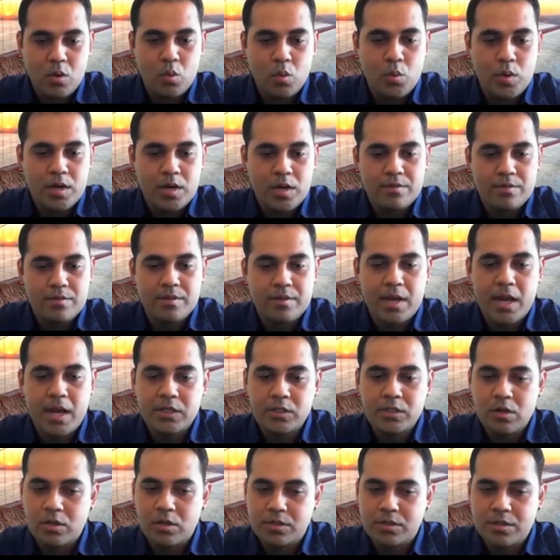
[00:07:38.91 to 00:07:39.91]
whereas
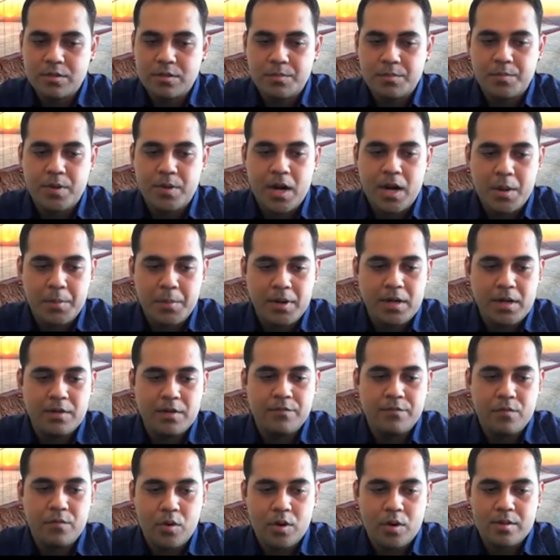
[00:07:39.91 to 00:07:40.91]
hydrologists
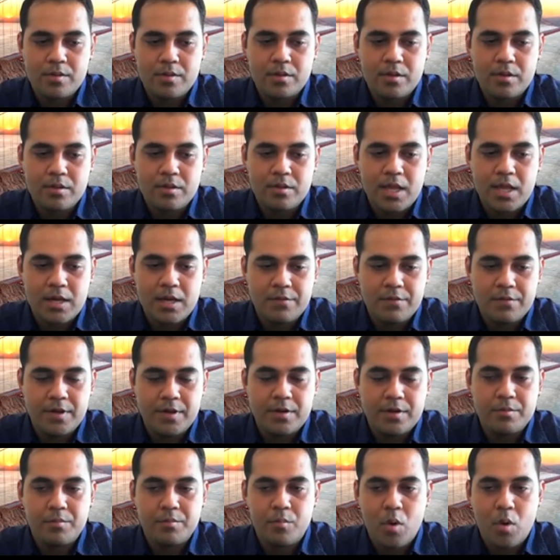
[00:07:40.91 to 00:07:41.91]
primarily focus on
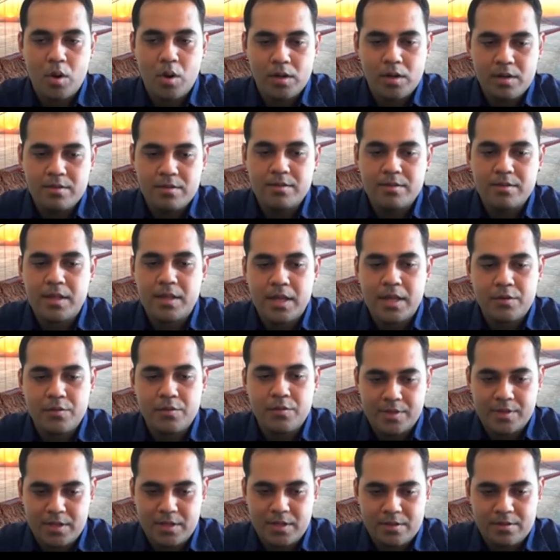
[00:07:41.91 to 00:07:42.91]
scientific models and
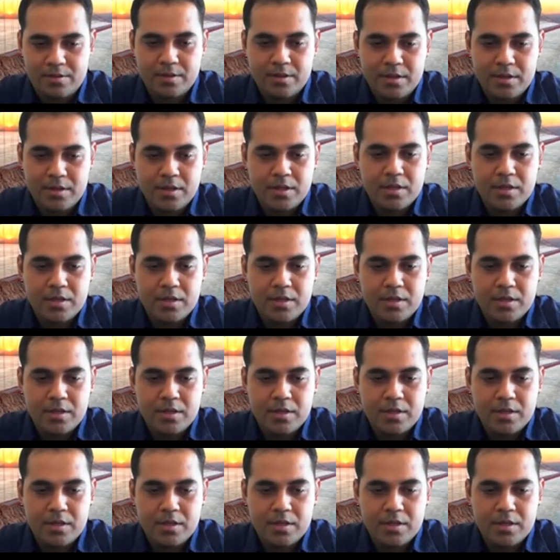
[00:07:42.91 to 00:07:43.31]
results.